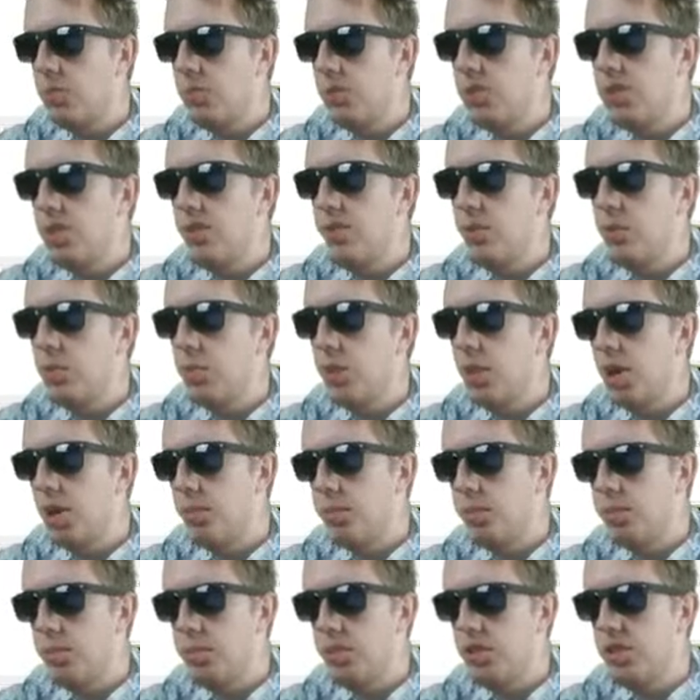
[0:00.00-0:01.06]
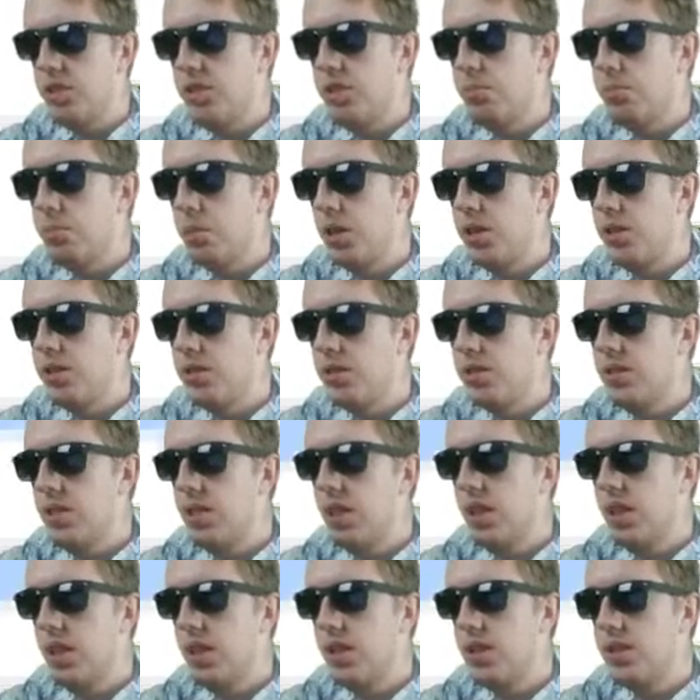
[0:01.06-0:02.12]
It's not even a pop-up, it's just a button
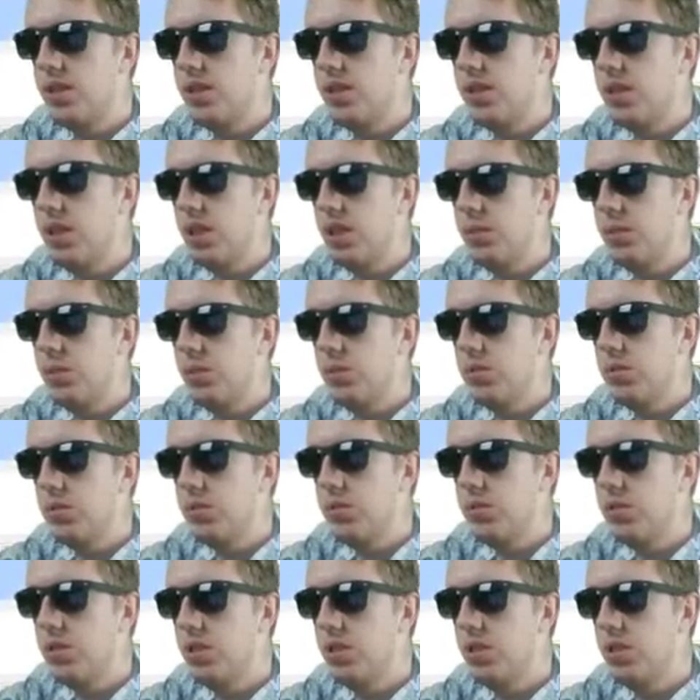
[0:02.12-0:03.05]
and a label.